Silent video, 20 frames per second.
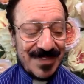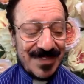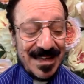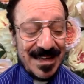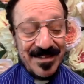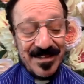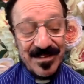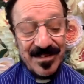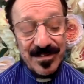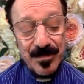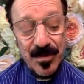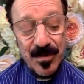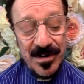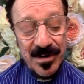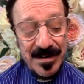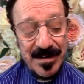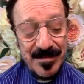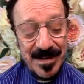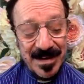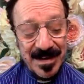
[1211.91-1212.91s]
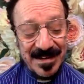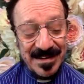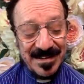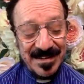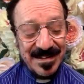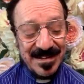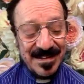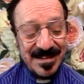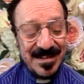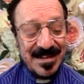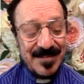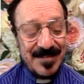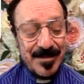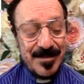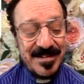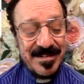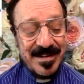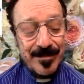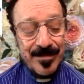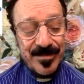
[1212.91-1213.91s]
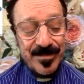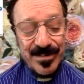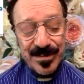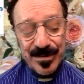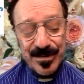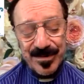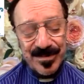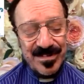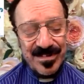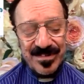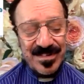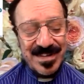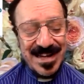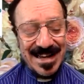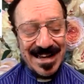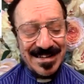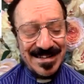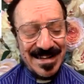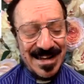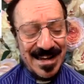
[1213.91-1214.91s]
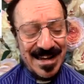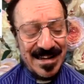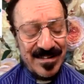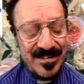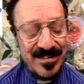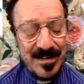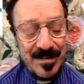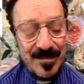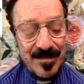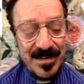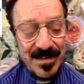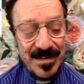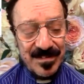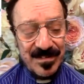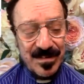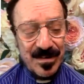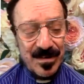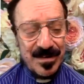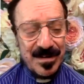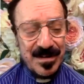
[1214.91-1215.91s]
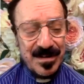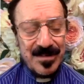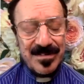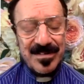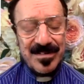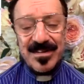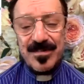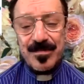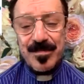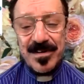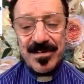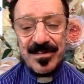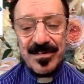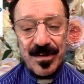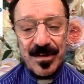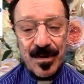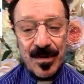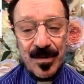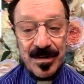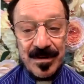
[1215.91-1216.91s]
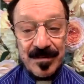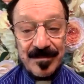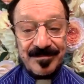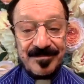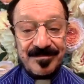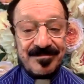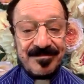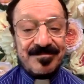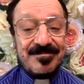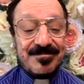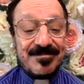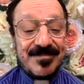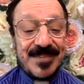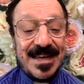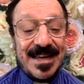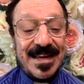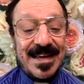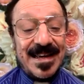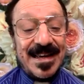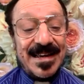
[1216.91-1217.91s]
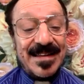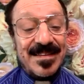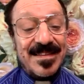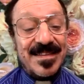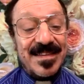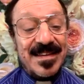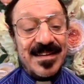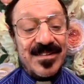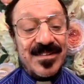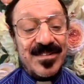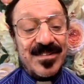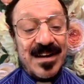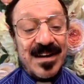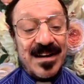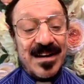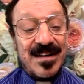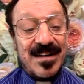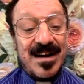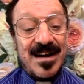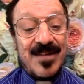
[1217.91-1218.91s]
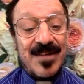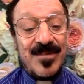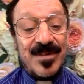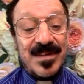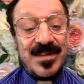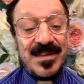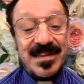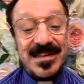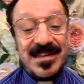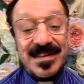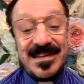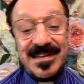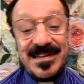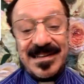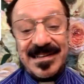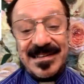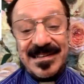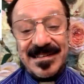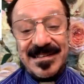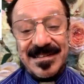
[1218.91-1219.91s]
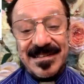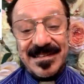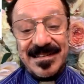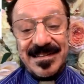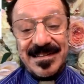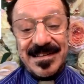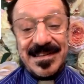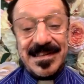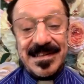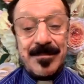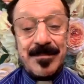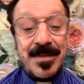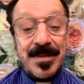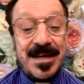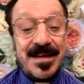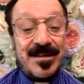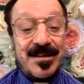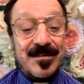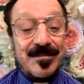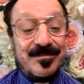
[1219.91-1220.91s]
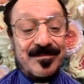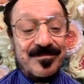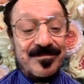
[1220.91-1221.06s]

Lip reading: And this morning, my temperature was just 99 something. So, you know, it's much lower, and things are really getting better.